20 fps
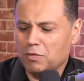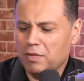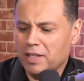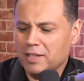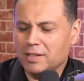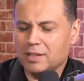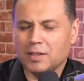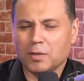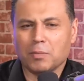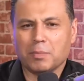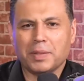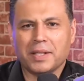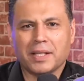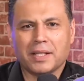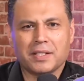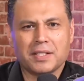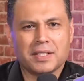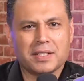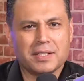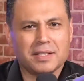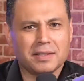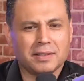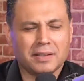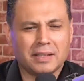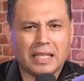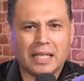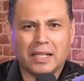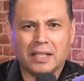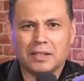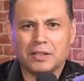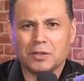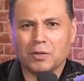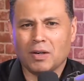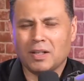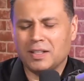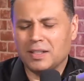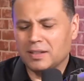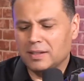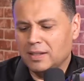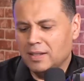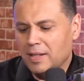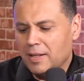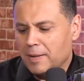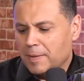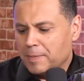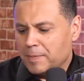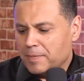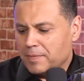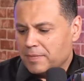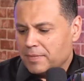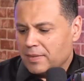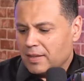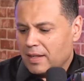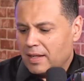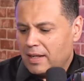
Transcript: we talk so well, we understand each other.